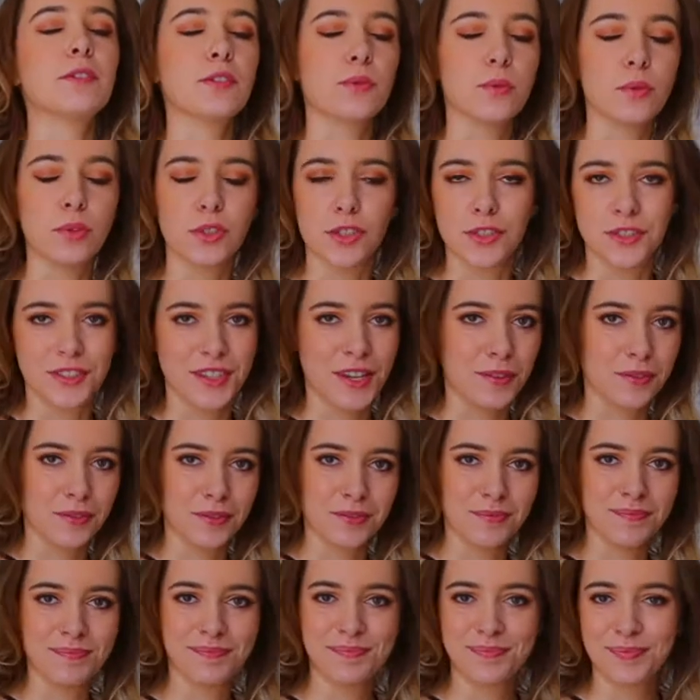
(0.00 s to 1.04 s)
to water yourself,
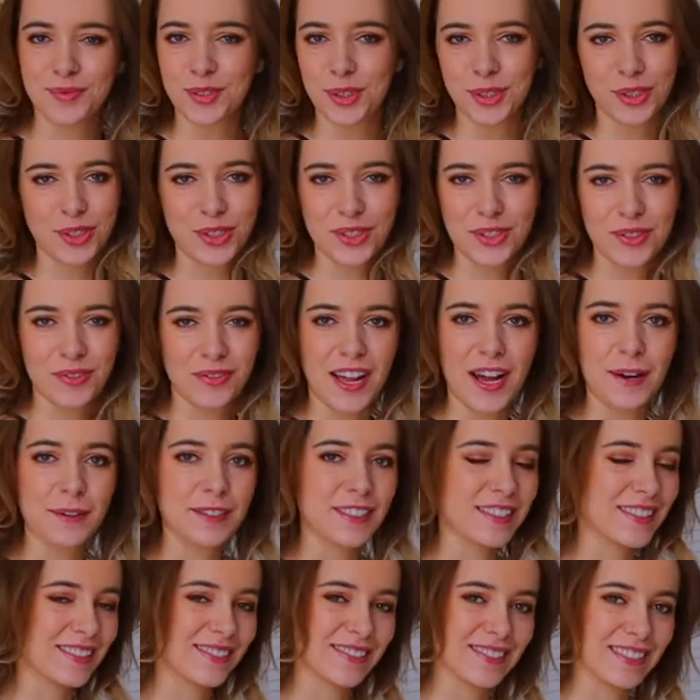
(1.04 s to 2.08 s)
not just your
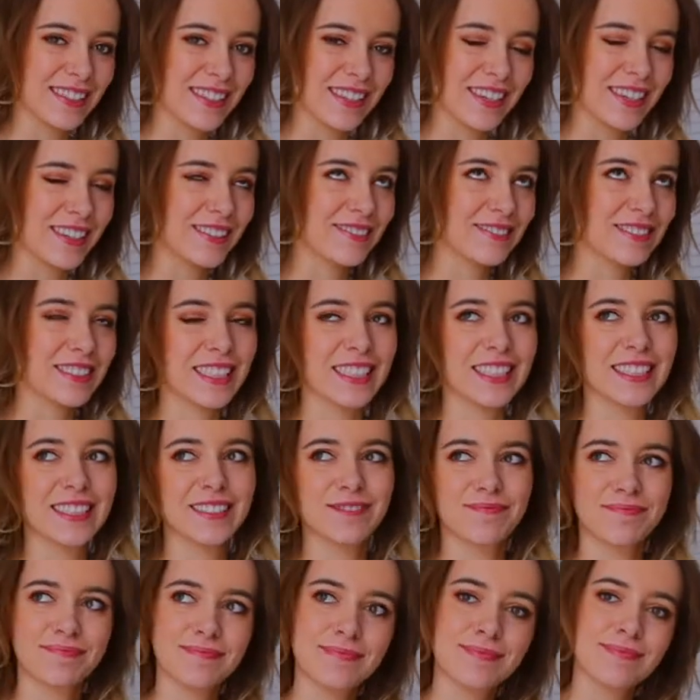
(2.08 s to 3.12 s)
flowers, you know? Like,
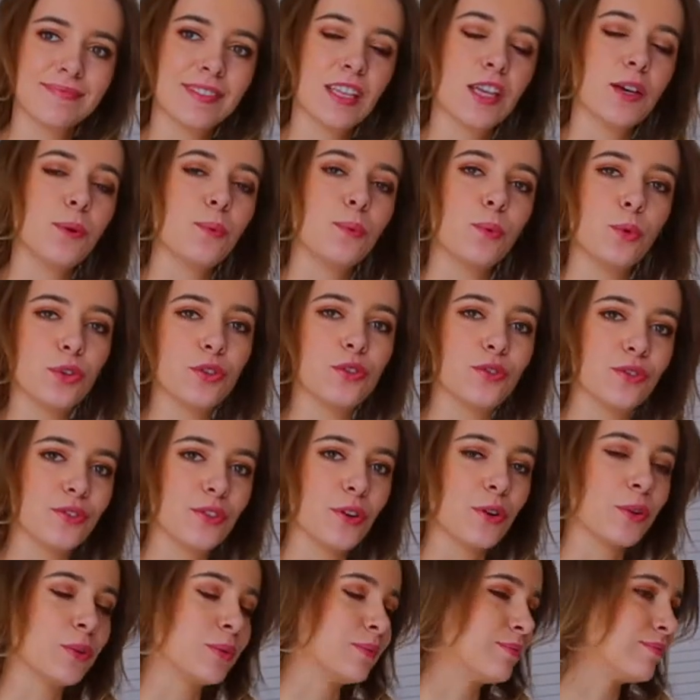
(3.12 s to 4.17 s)
water your
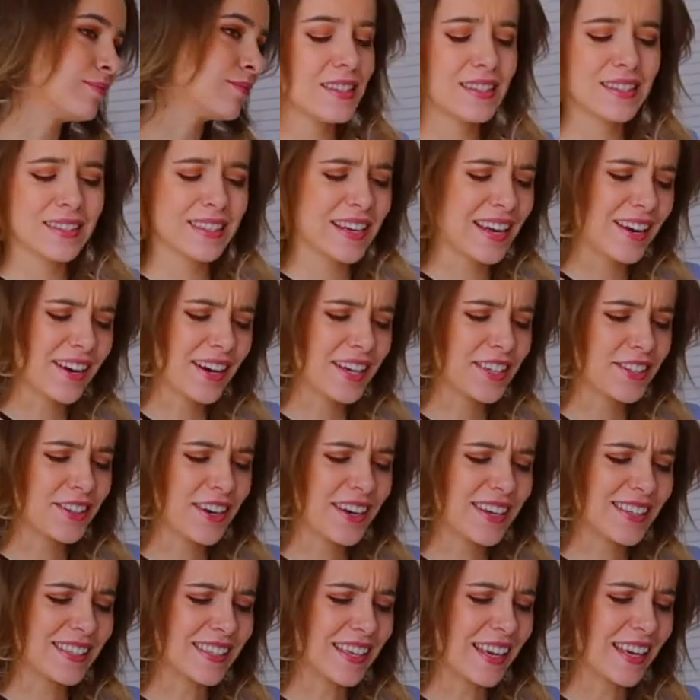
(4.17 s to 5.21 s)
soul. Stay
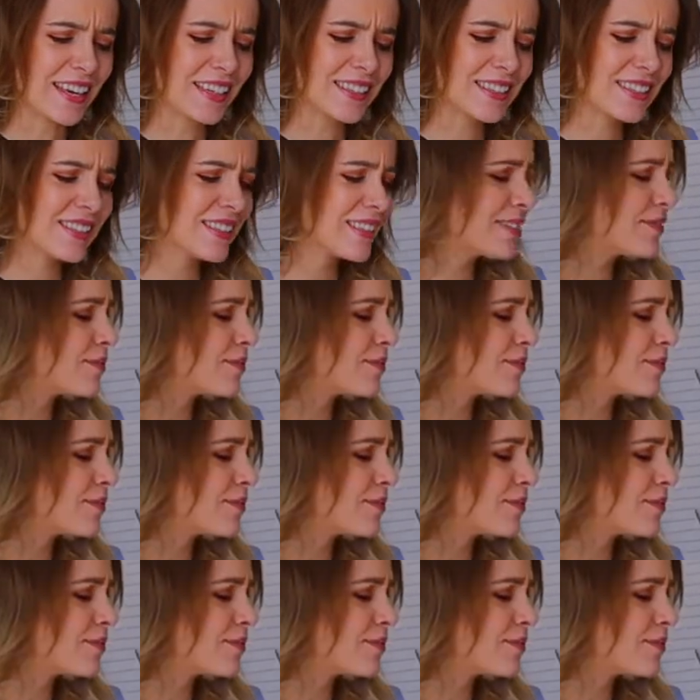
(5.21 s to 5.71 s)
hydrated, kids.